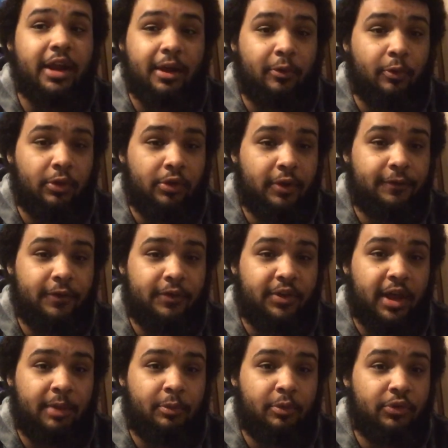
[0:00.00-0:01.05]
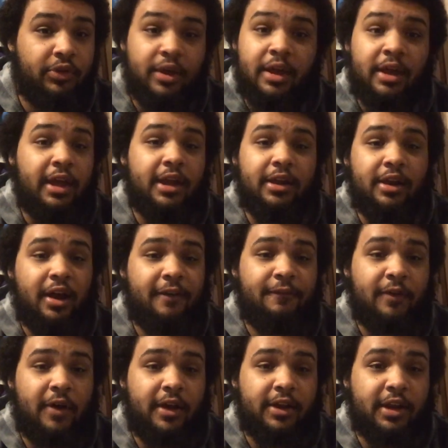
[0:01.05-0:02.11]
and looked for tables and did not
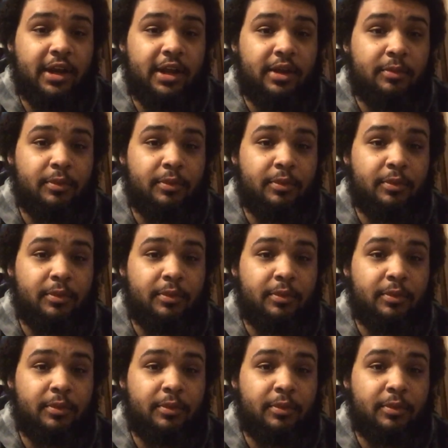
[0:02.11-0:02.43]
find any,